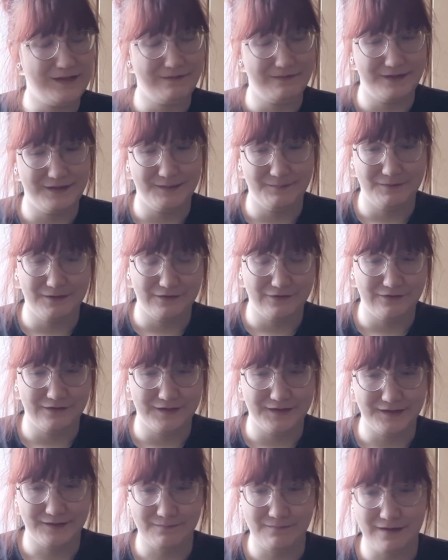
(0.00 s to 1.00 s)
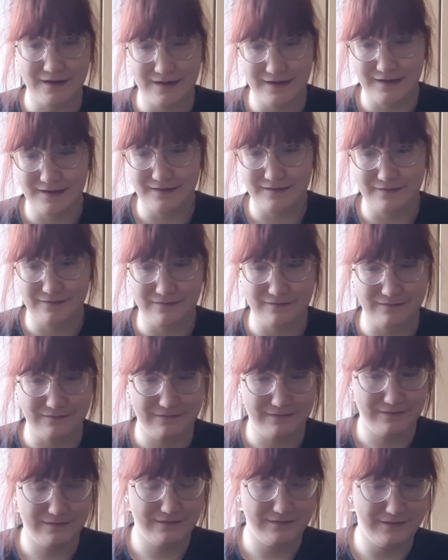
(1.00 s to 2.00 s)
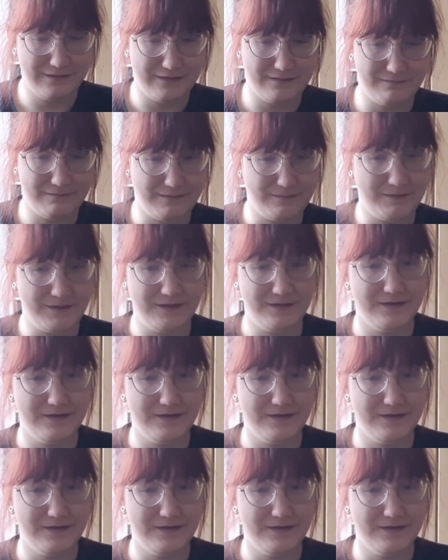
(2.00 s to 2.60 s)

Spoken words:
have these pictures in mind of maybe